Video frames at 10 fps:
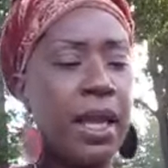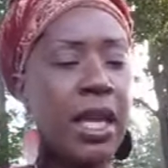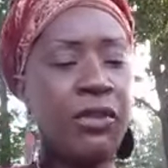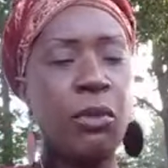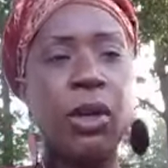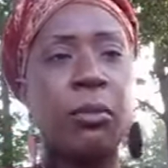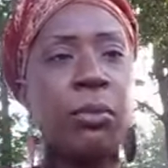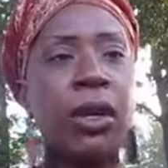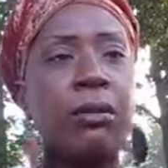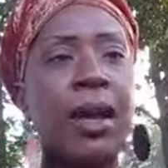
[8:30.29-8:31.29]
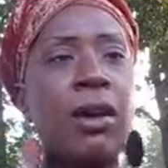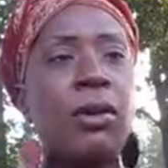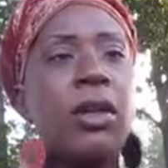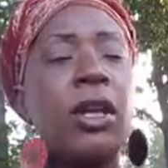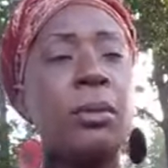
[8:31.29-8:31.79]
If you want to print them
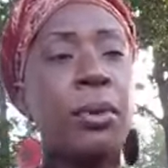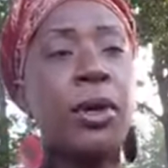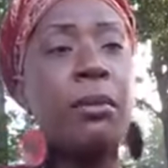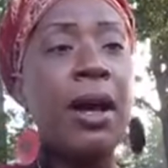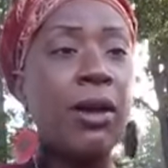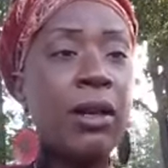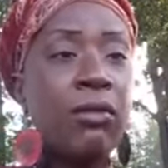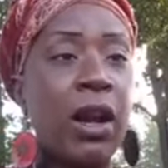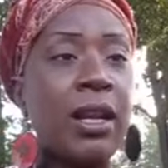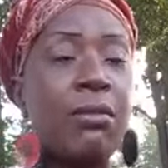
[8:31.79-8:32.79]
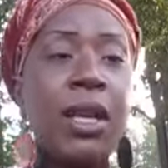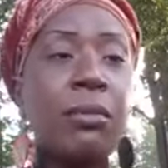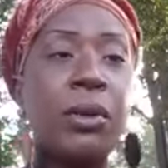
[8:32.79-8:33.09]
out, print them out and write them in,